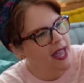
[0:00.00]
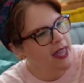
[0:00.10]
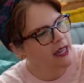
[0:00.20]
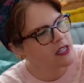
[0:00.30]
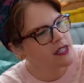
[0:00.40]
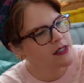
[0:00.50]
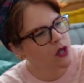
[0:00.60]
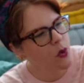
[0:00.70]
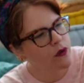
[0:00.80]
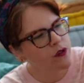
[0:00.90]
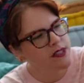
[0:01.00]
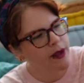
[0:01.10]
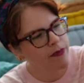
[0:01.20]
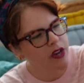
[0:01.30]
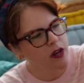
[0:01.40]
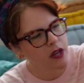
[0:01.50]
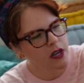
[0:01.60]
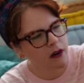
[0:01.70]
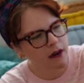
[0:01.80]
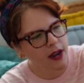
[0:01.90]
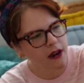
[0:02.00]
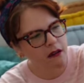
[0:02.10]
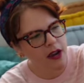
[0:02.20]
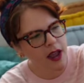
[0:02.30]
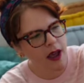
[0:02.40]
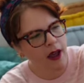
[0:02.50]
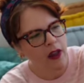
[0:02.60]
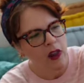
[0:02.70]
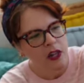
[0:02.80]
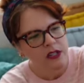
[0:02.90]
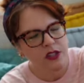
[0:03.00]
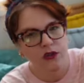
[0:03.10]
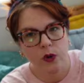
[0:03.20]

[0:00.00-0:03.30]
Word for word: and it does go over some that are in our area. So of